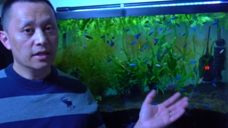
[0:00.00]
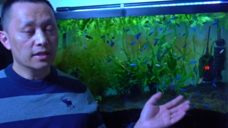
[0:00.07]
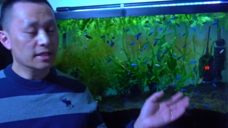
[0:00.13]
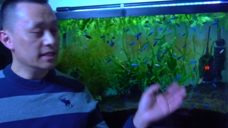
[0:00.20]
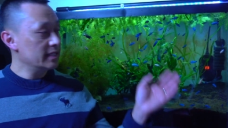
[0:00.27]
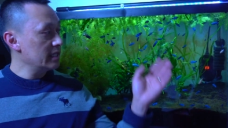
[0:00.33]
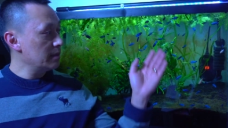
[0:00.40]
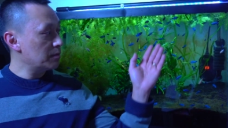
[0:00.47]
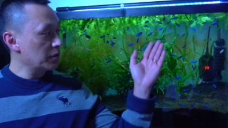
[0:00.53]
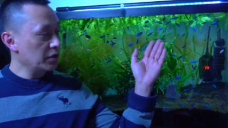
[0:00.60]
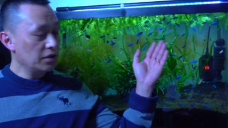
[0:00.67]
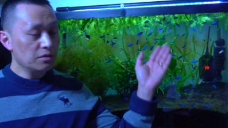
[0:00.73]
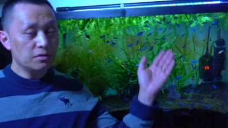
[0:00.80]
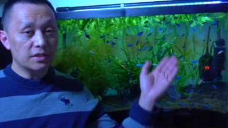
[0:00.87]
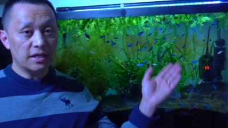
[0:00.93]
The deeper
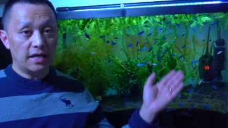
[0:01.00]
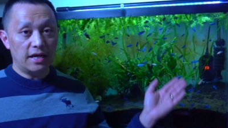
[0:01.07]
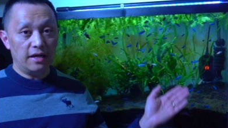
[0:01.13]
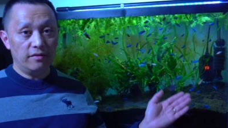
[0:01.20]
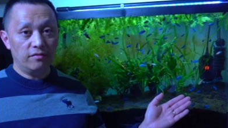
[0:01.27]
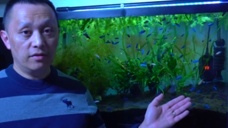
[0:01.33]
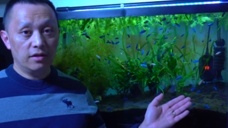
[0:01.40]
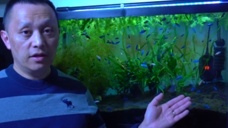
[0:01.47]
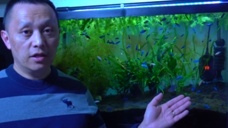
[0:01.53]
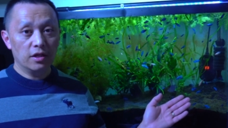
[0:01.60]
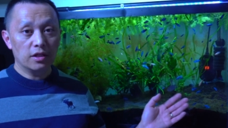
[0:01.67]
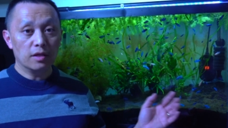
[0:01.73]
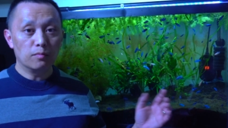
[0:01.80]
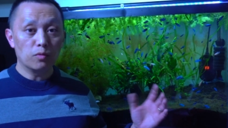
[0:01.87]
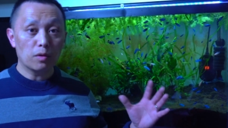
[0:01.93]
you dive,
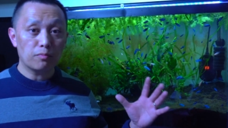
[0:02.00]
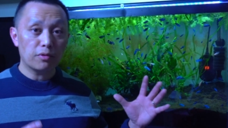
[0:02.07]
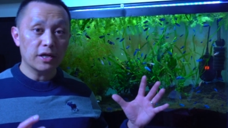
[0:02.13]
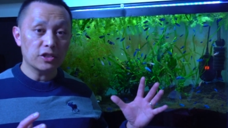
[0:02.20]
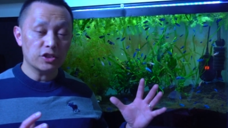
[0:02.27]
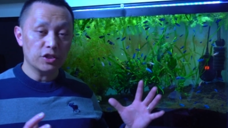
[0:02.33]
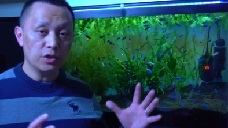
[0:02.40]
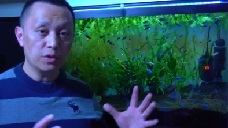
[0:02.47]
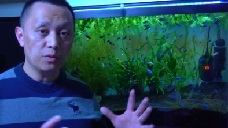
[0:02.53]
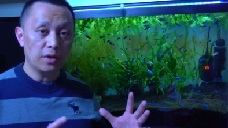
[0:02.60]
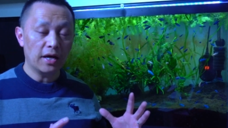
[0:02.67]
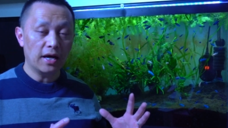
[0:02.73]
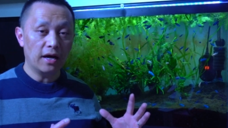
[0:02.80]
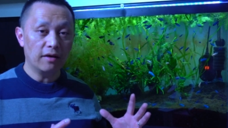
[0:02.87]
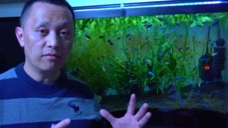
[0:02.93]
the more pressure you
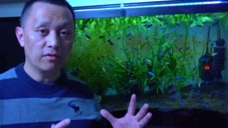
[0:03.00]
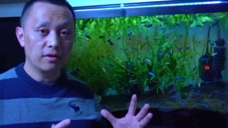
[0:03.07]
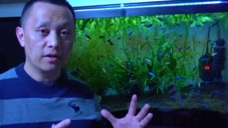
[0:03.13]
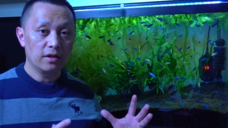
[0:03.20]
have.